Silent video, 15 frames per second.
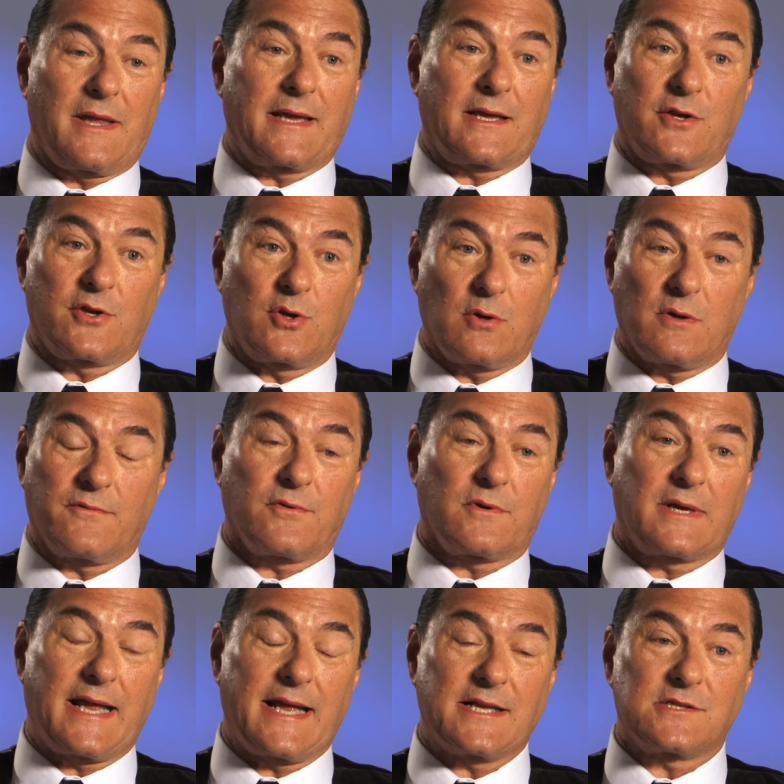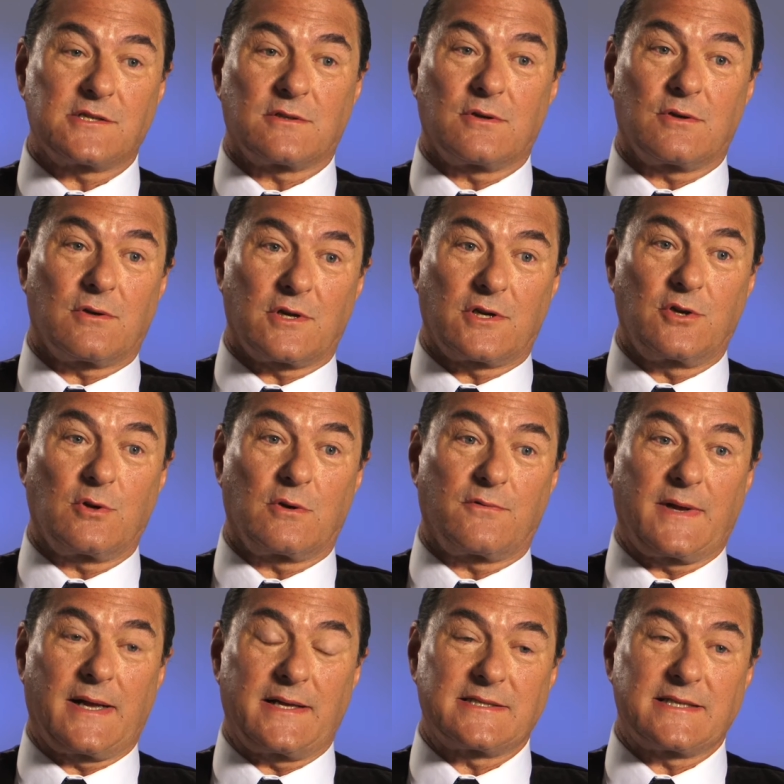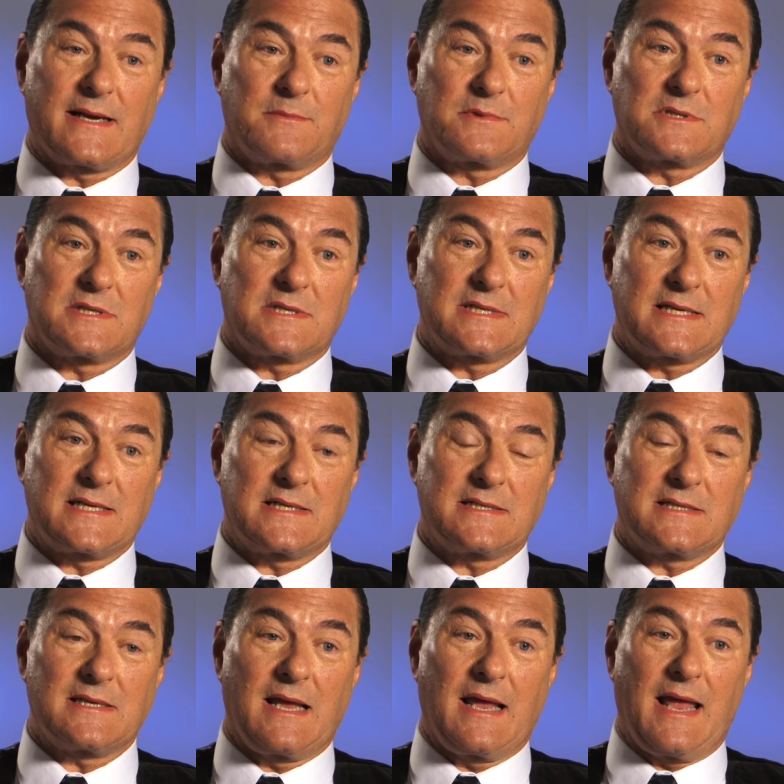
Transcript: like a cure for cancer or a cure for Alzheimer's disease,